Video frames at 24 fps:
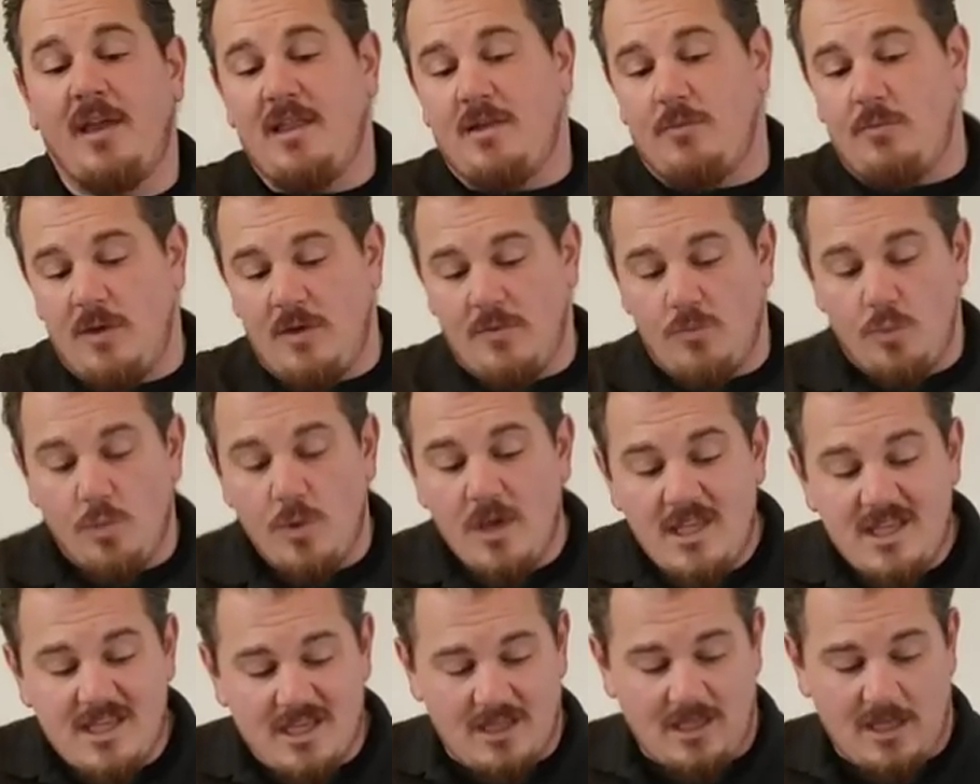that we
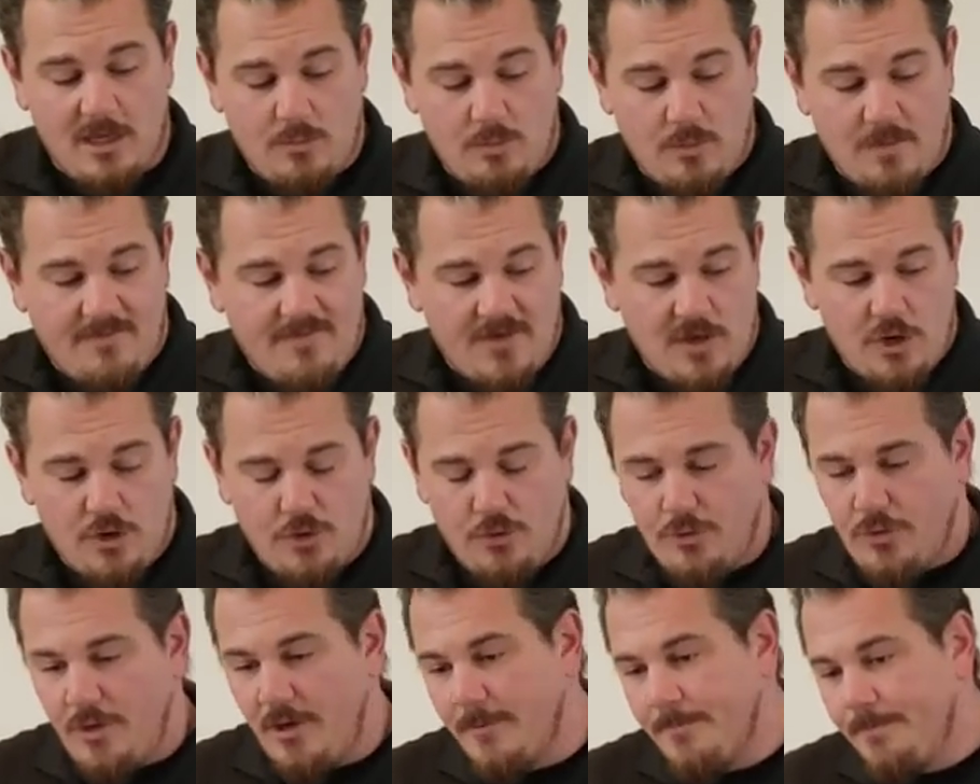recently
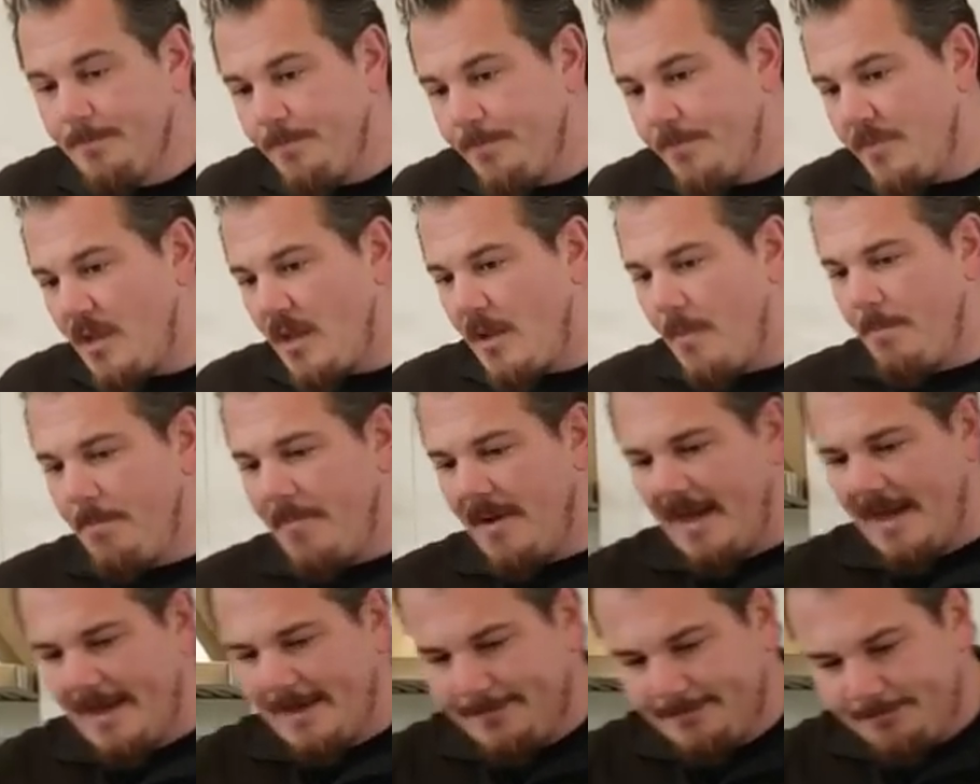reviewed,
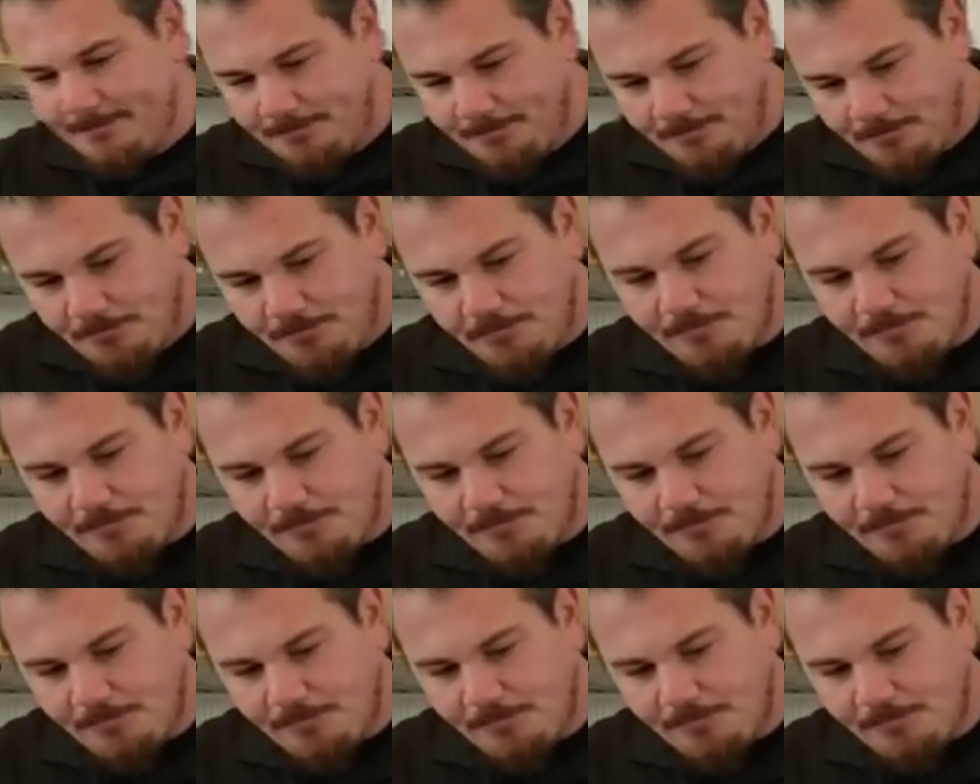but